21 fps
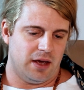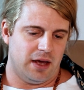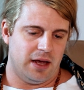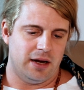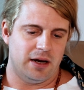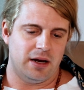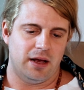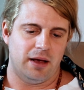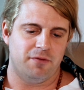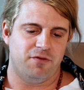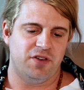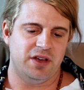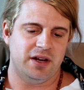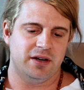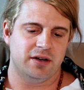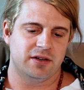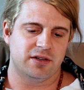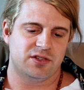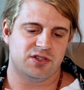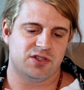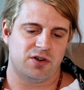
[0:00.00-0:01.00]
and, and
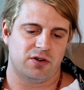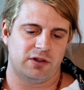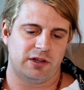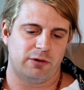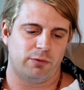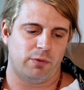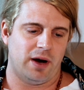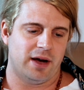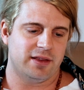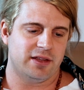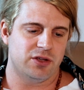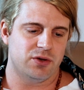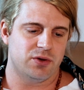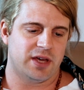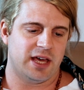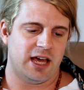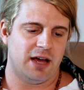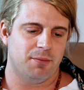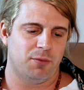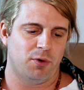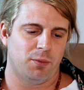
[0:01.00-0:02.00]
Fenton is certainly right that you
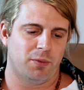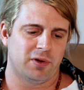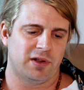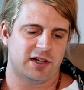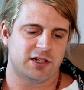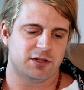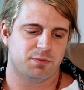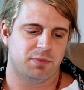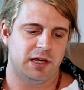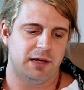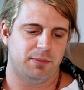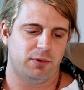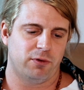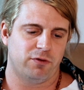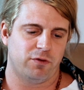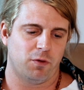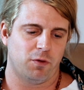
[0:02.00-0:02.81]
can't mobilize people